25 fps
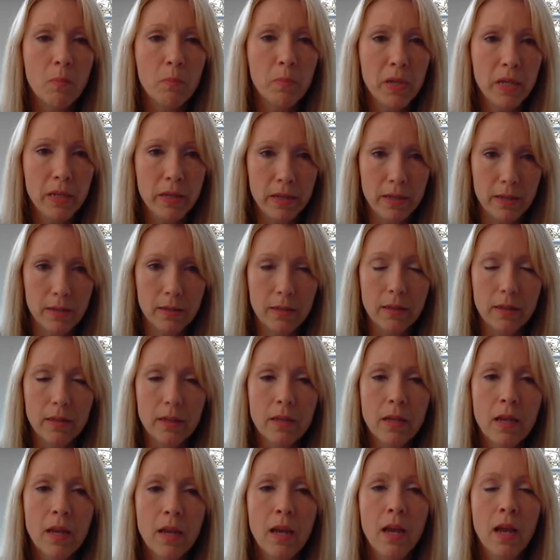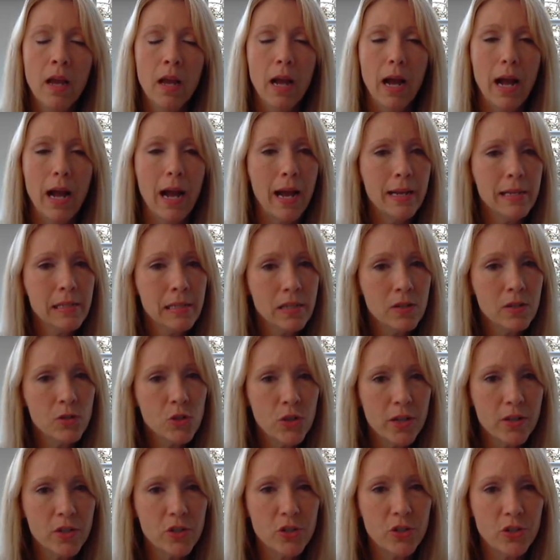immediately. I
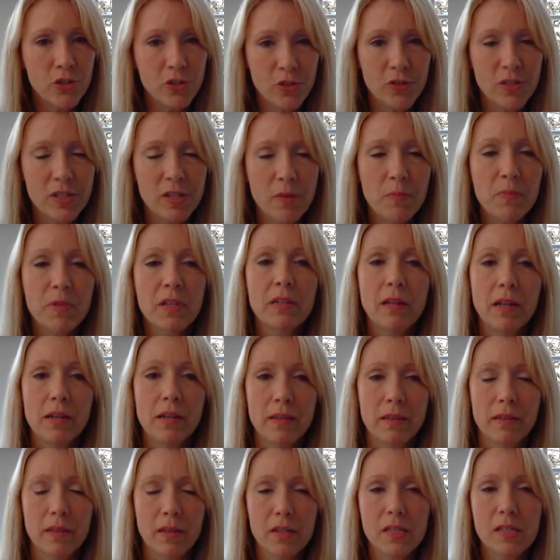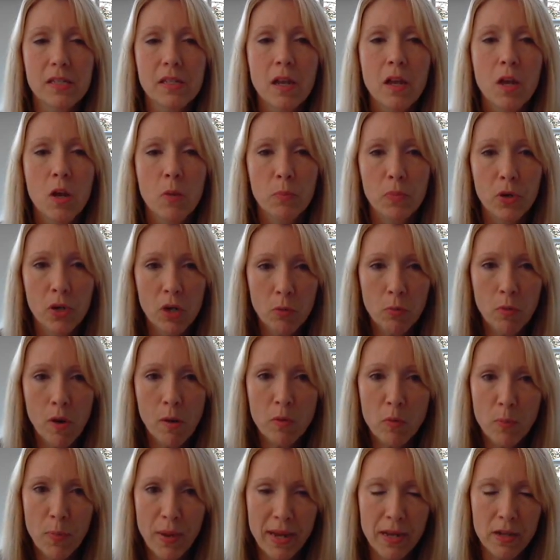suggest you do something like this. Put a
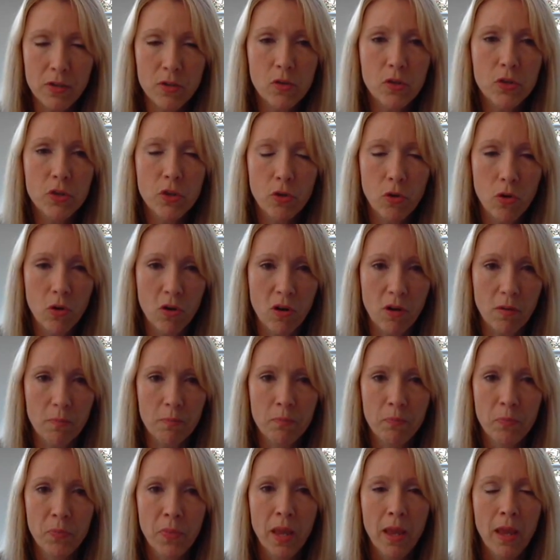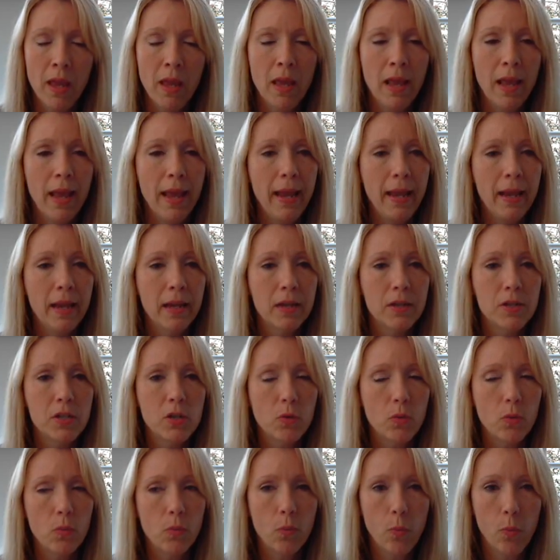rubber band on your arm.
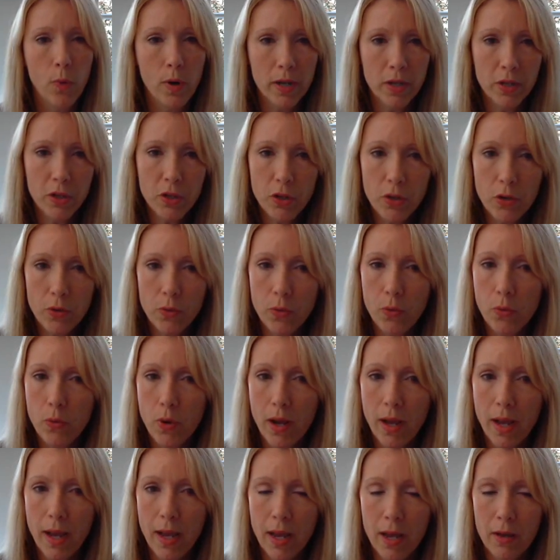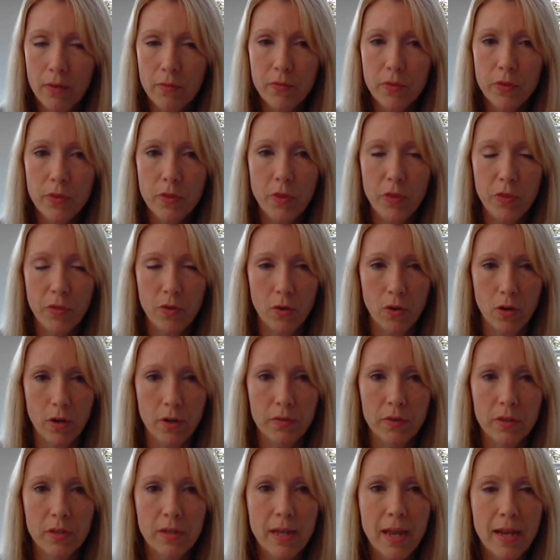And when you have the
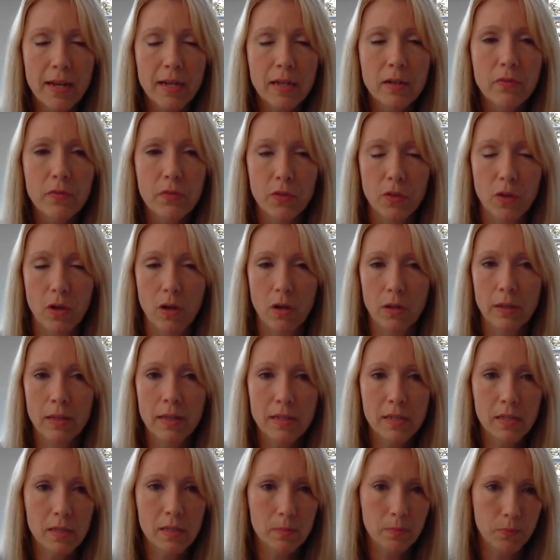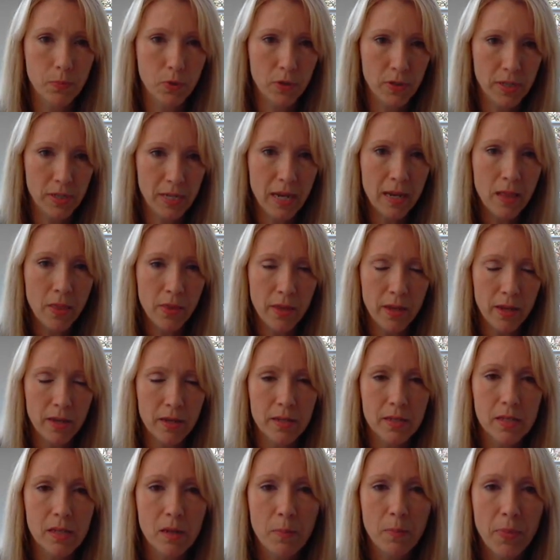thought, the negative thought, let's pretend that
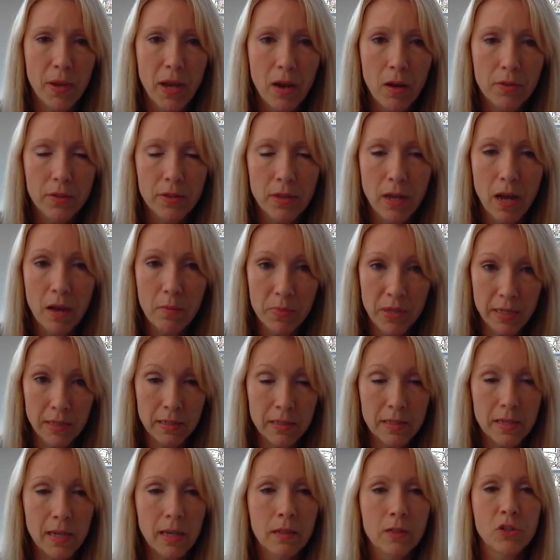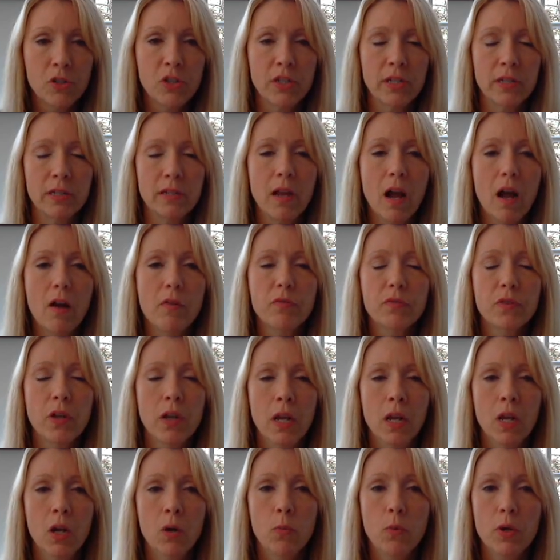it's about not being intelligent enough.
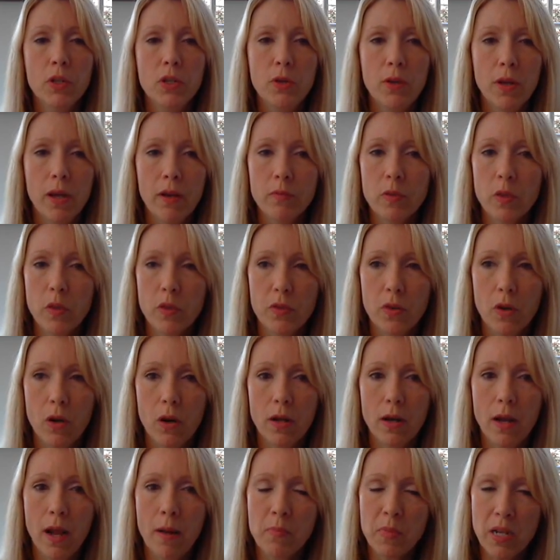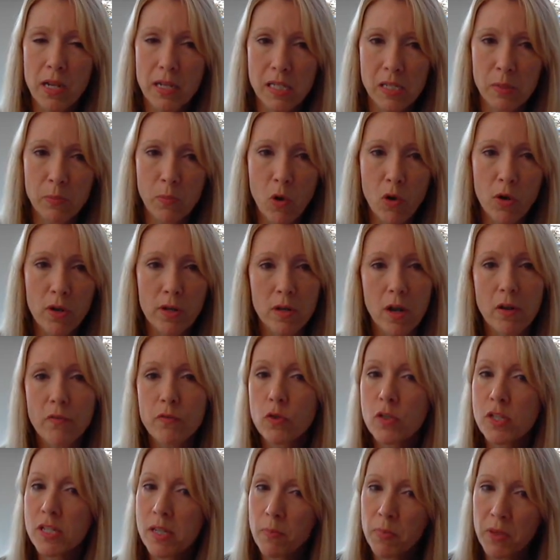When you have the thought, I'm not smart enough,
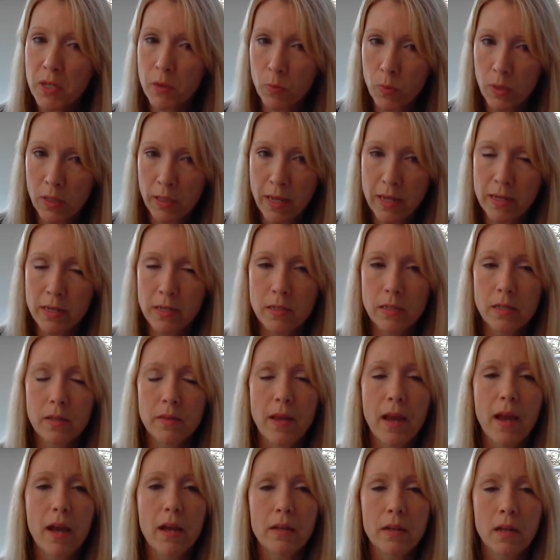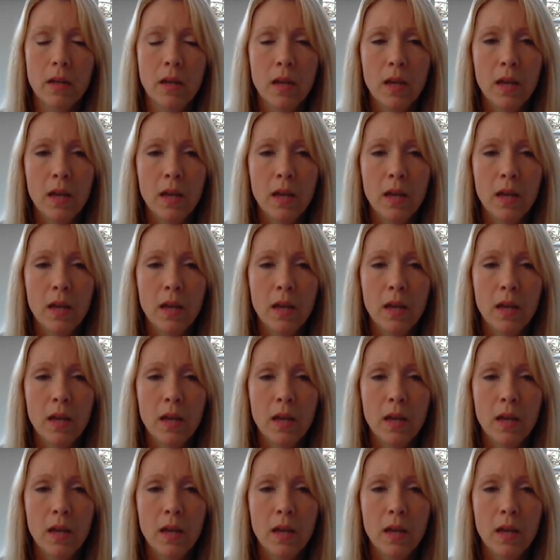or something related to that,